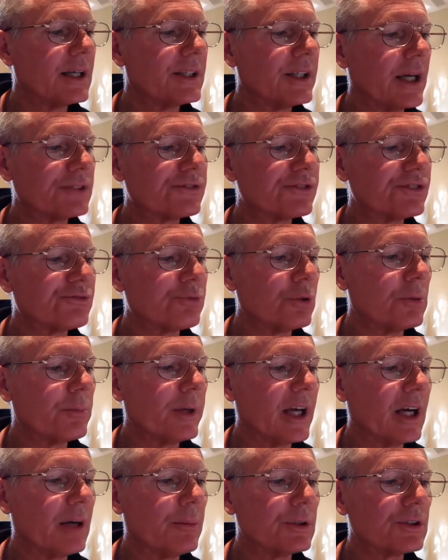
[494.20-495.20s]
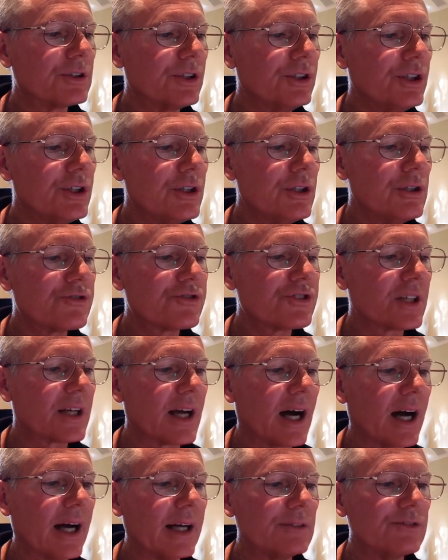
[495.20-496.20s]
Texas will be able to use the
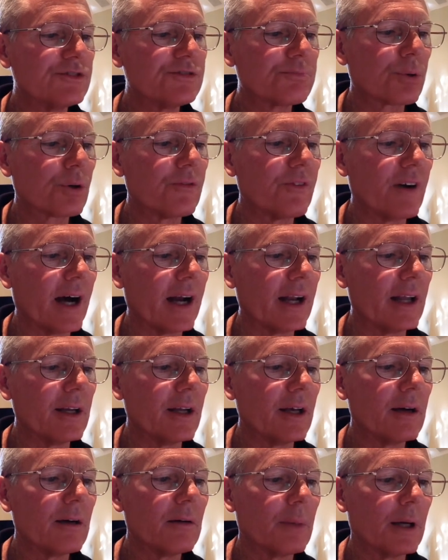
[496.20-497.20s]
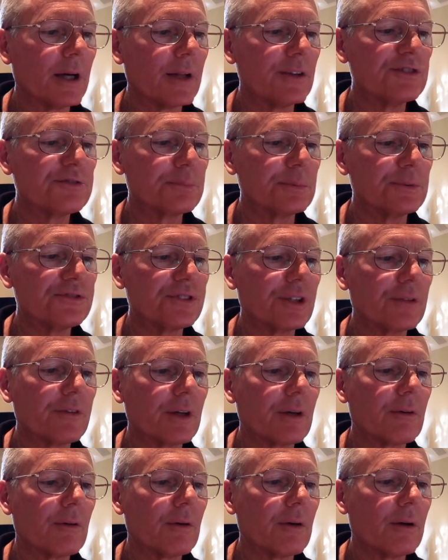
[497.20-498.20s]
guidance provided by the
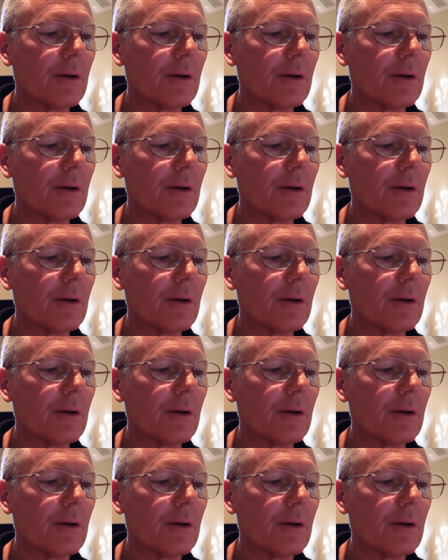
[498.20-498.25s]
specific